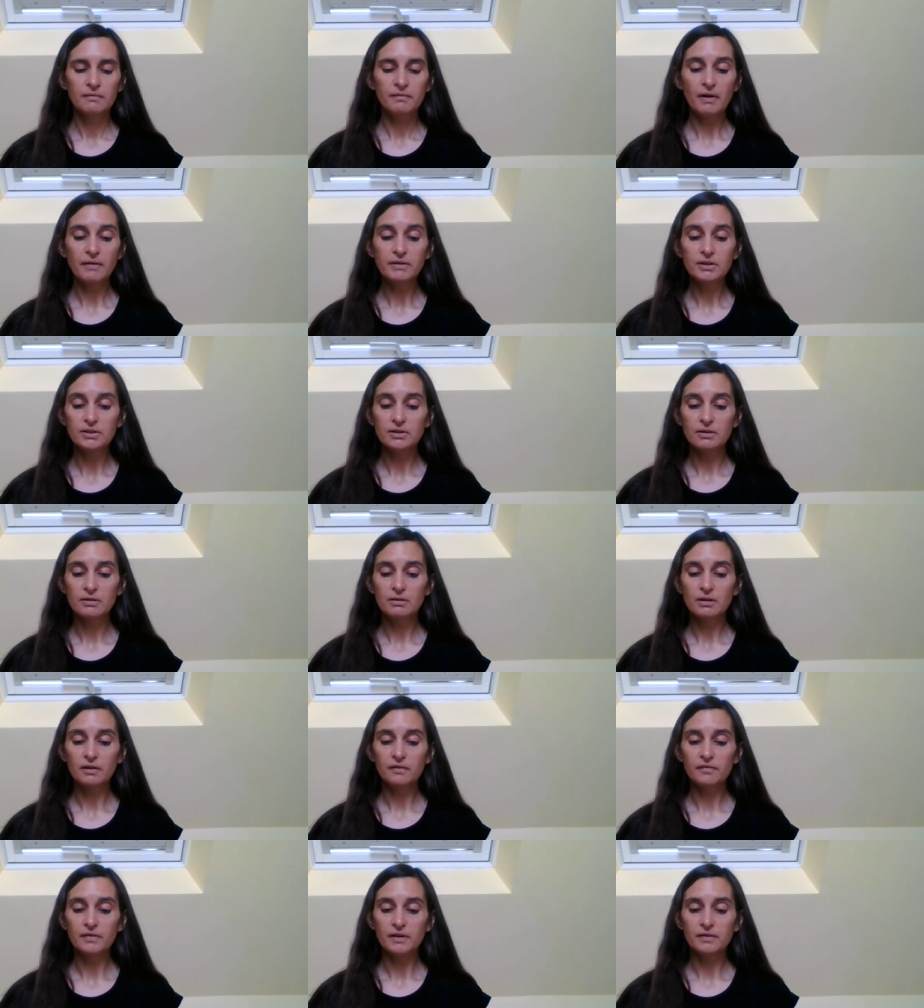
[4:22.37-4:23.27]
Very soon
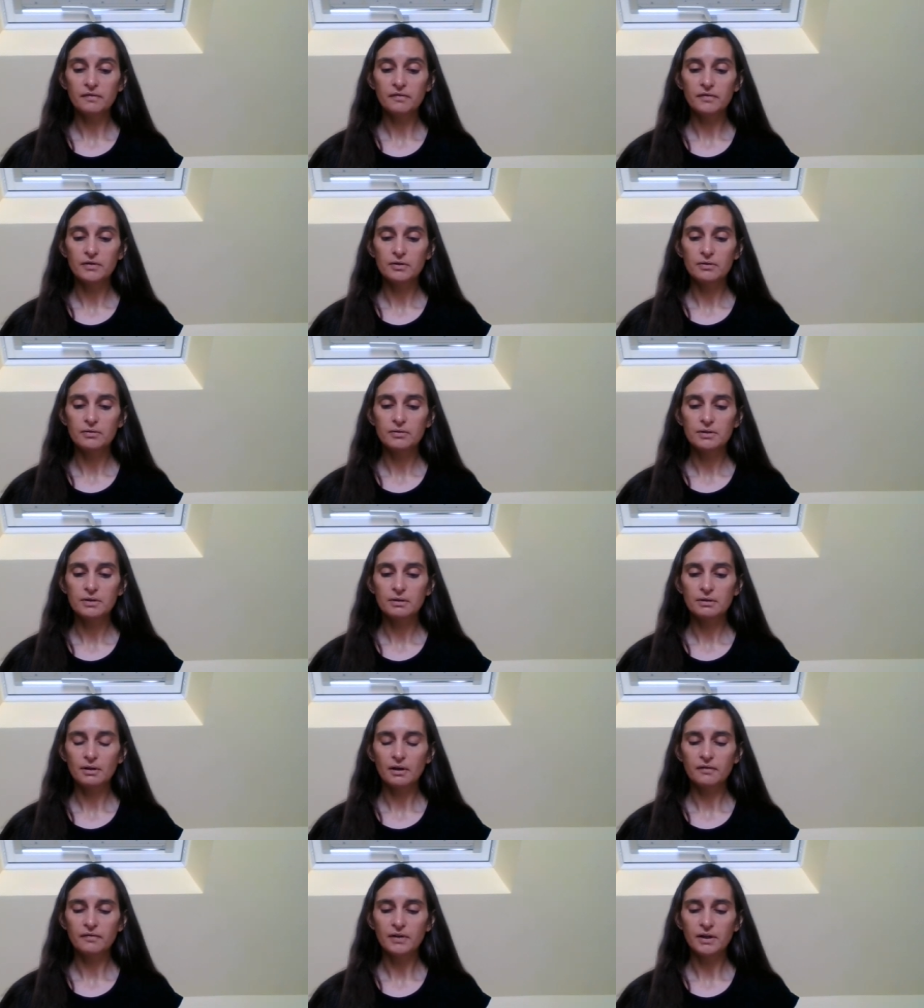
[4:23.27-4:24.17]
I find food.
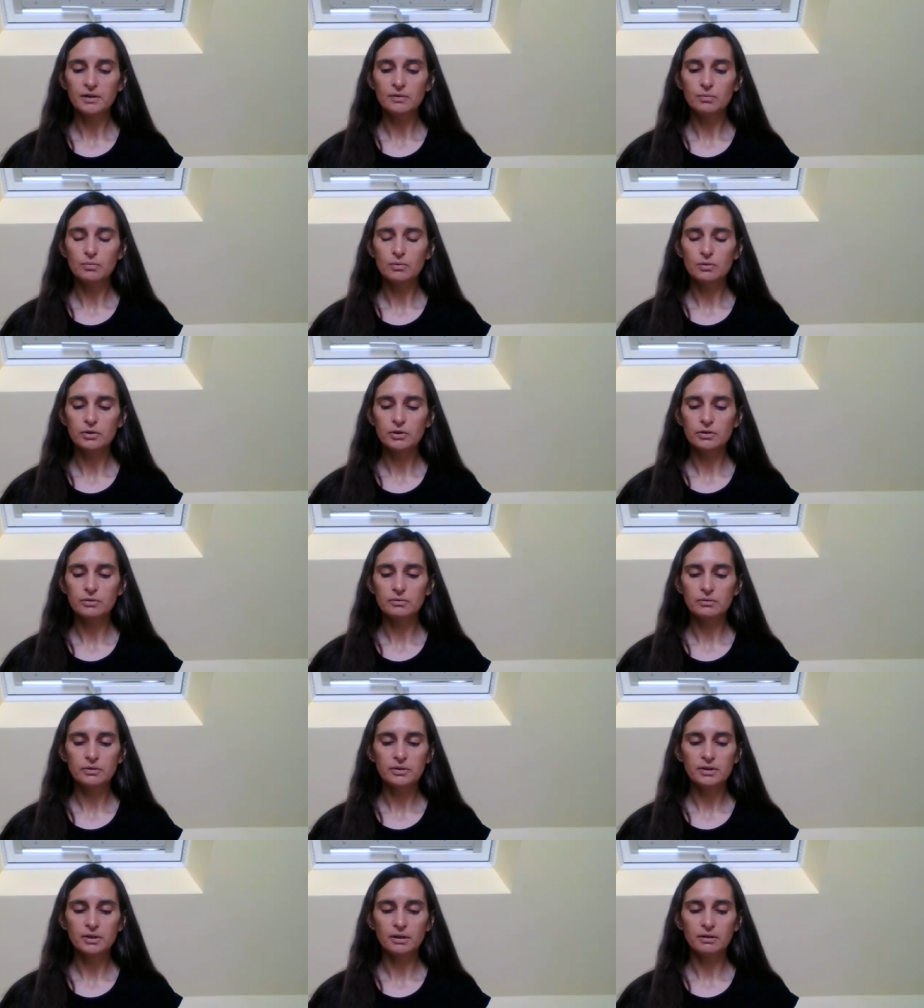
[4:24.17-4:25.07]
I find water
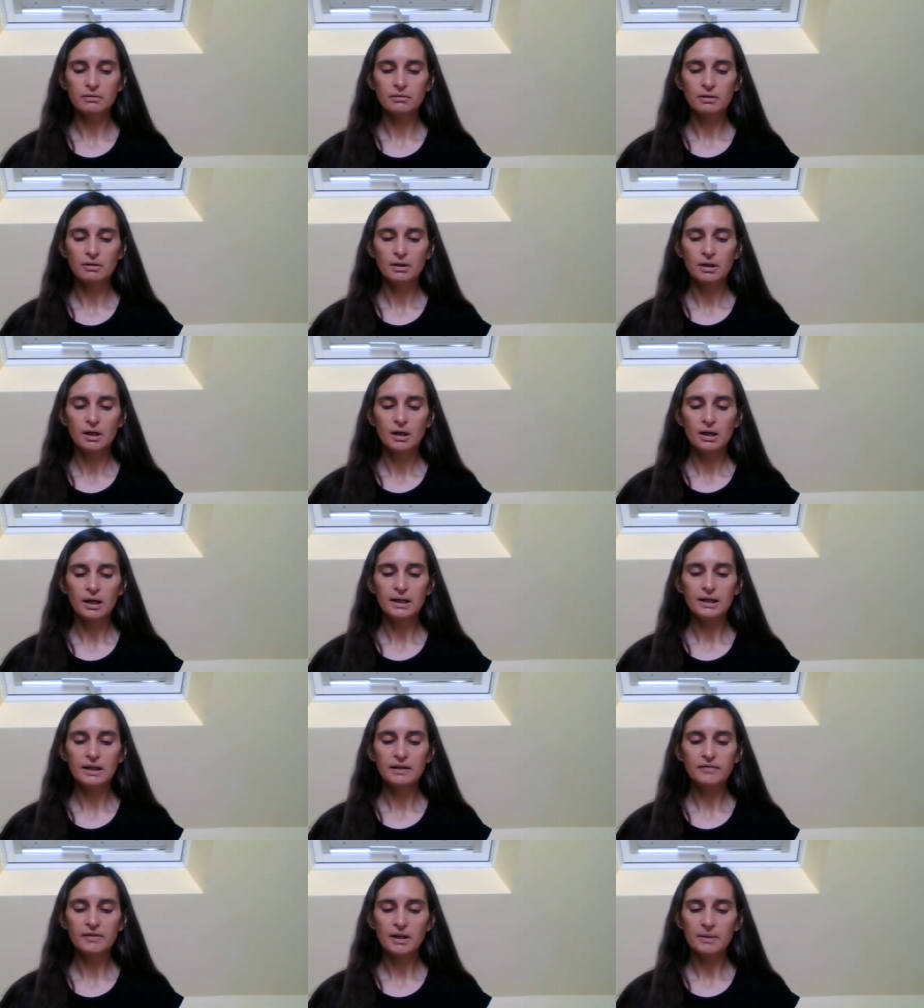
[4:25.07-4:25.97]
also. I
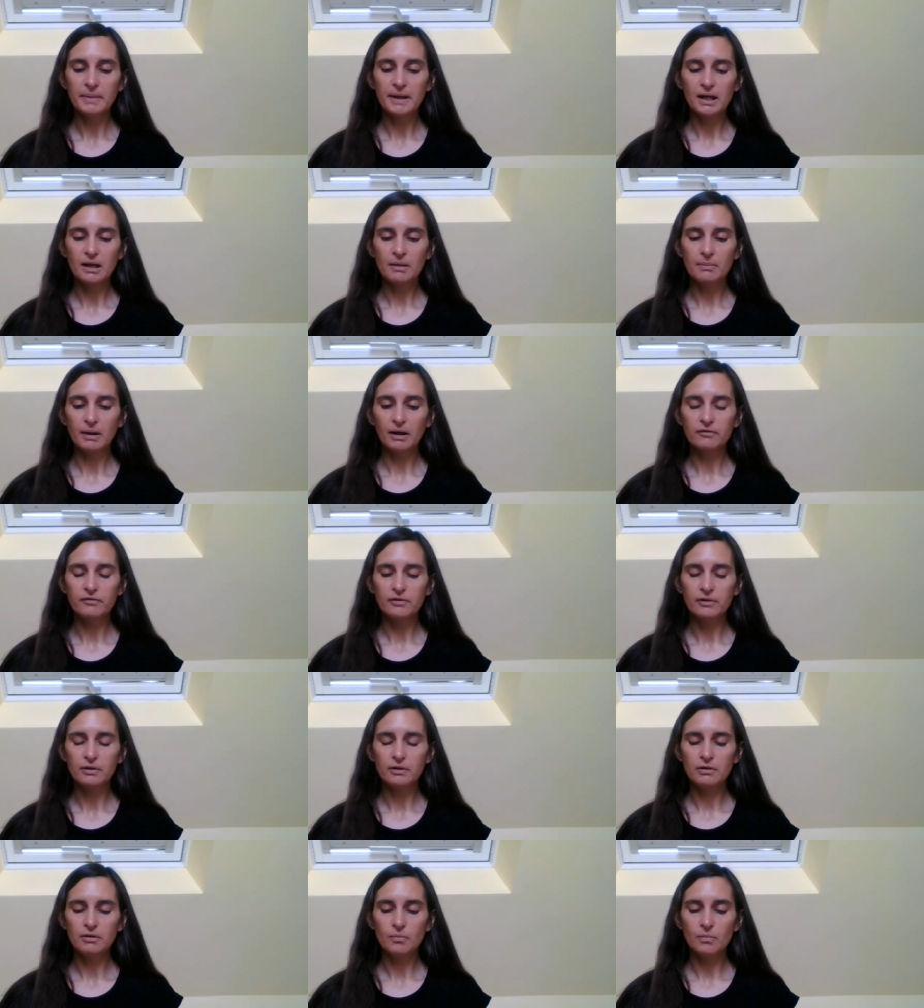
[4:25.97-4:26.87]
live like beggar man for
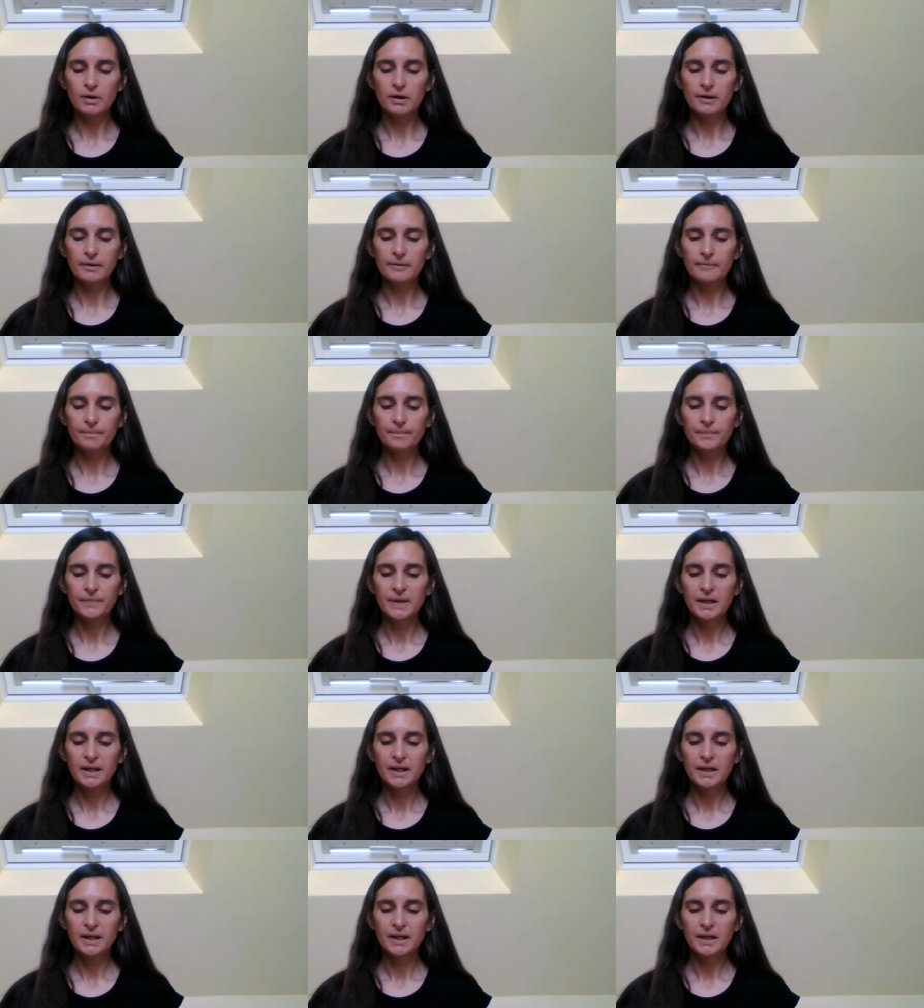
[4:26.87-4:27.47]
a long while.